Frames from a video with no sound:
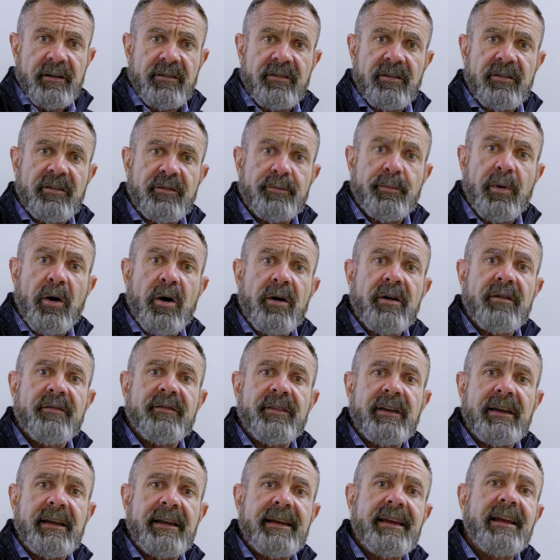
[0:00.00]
This is part
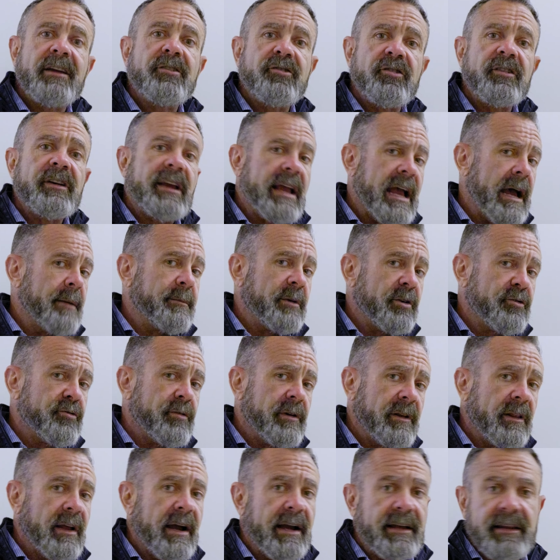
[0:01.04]
of the kitchen
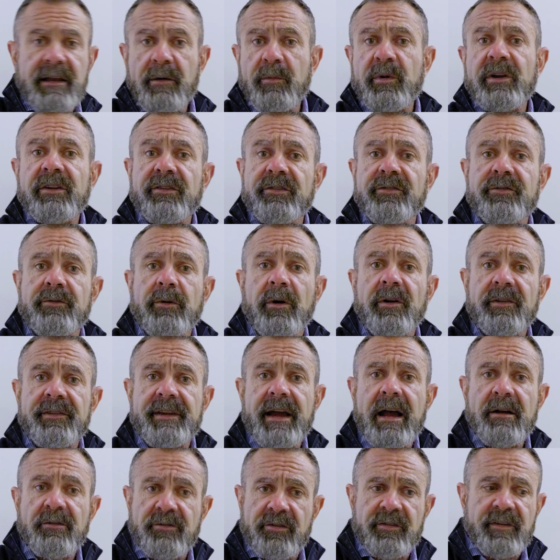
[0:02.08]
cabinetry line that we installed
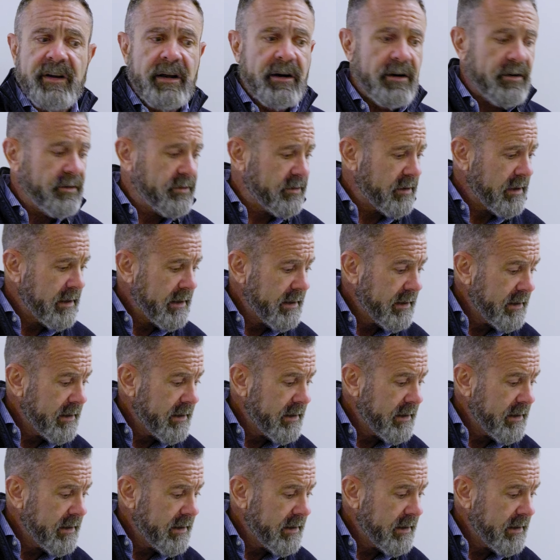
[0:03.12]
downstairs.